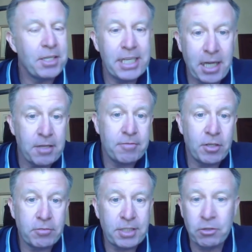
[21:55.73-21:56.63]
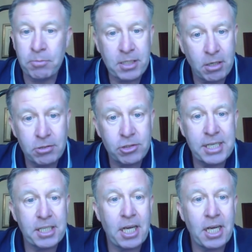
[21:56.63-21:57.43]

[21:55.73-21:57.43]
And he got involved in all my contract